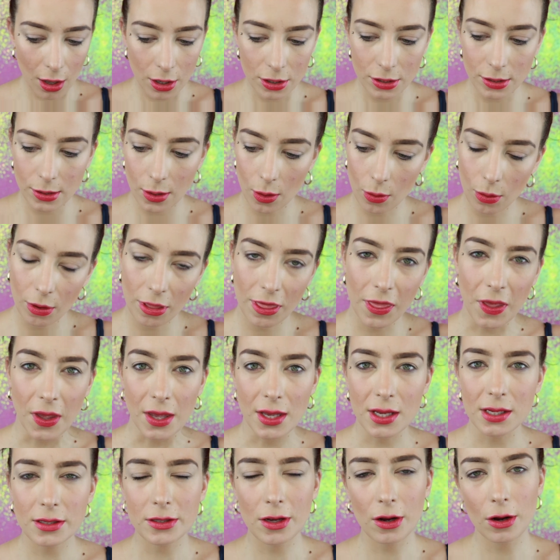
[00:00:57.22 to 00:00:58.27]
So
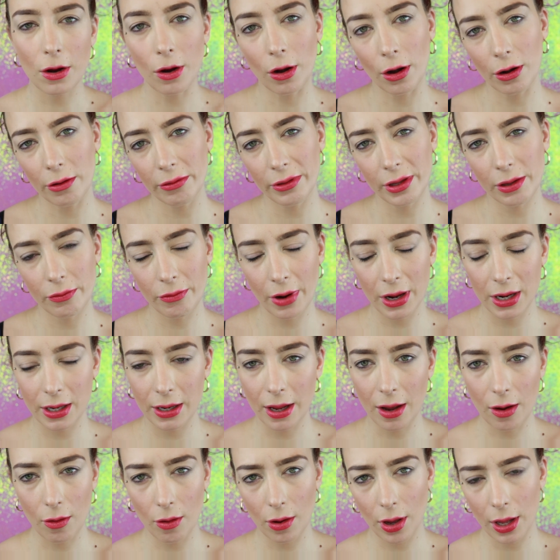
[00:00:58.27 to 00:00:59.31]
these are currently right
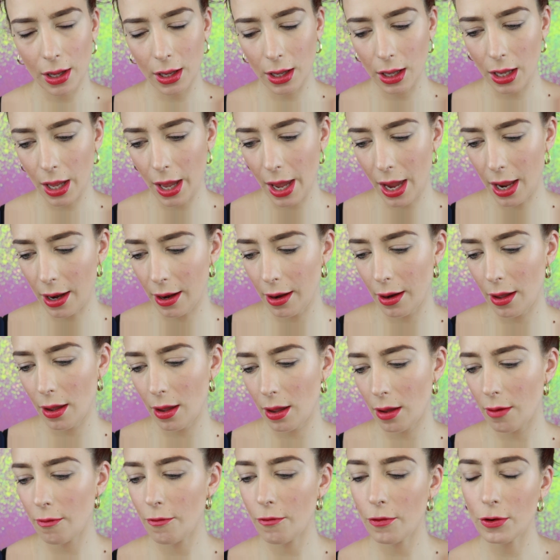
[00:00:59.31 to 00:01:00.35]
now in
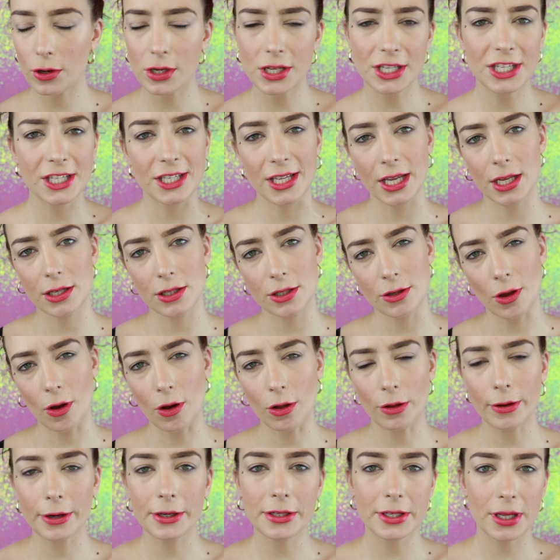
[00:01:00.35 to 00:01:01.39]
Canada for
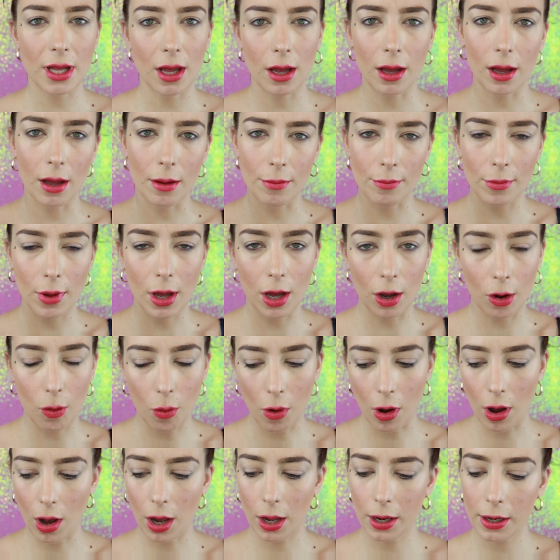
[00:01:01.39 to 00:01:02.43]
$6 a
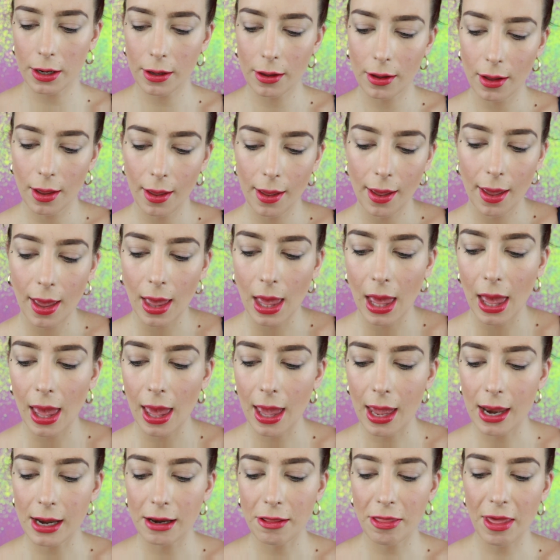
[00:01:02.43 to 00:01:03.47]
quad,
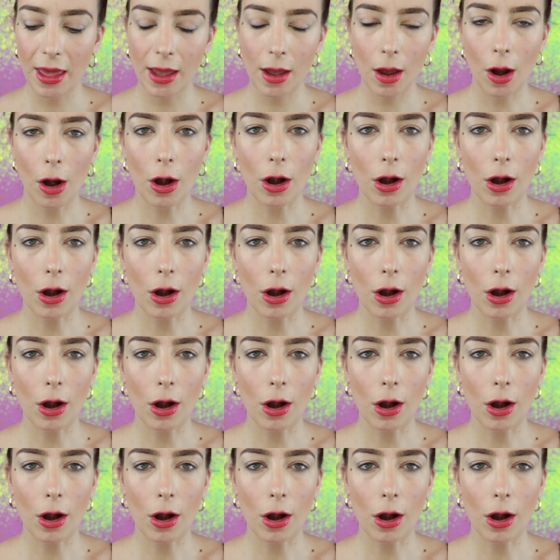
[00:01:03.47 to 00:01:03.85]
and they